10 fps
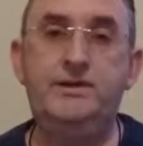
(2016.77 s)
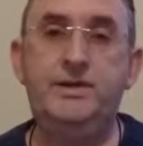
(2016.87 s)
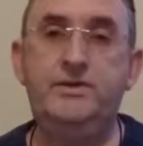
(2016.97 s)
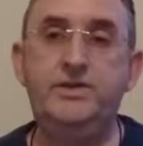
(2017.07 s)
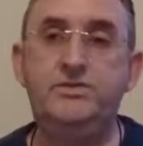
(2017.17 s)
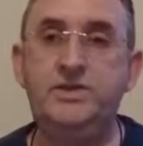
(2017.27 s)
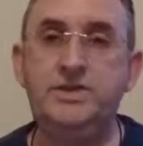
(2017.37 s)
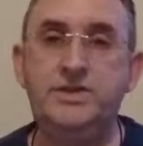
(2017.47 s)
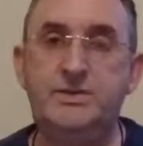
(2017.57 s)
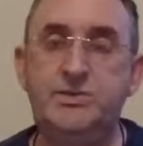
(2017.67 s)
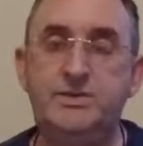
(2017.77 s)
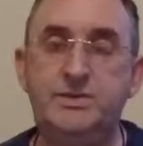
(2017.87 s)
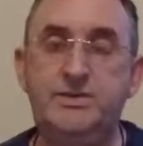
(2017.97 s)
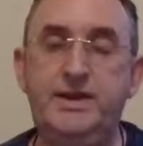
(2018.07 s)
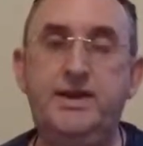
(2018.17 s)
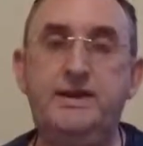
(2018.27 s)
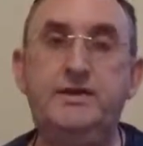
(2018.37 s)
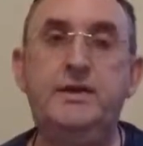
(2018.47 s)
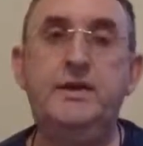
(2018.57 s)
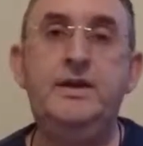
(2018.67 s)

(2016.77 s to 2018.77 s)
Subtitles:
I'll tell you as much as I possibly can.